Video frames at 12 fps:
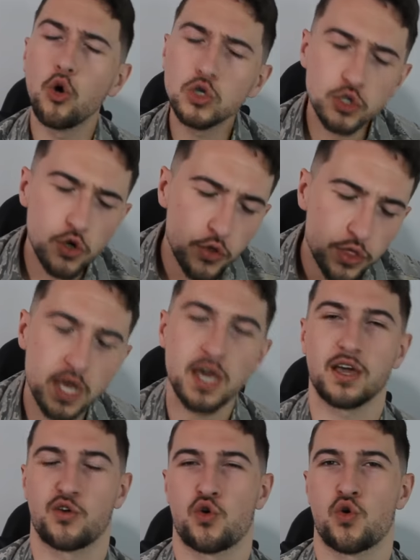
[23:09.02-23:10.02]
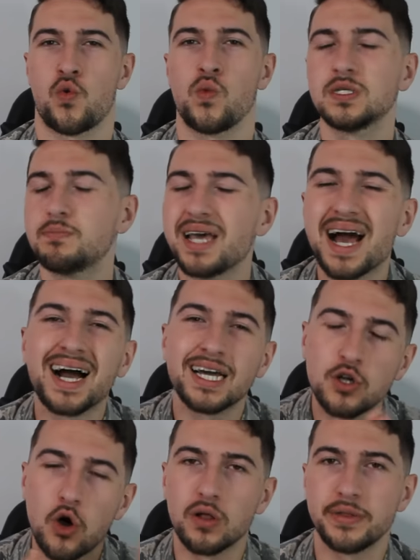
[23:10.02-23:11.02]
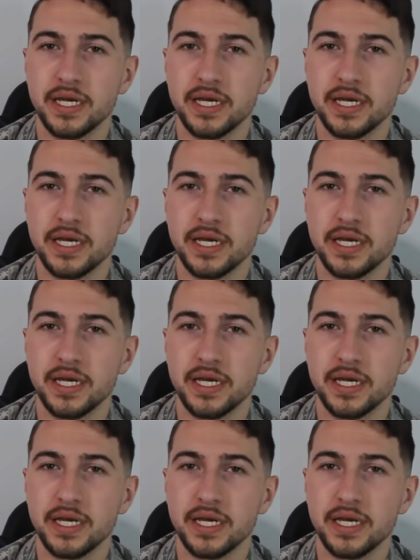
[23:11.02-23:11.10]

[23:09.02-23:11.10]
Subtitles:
Who do you think was behind all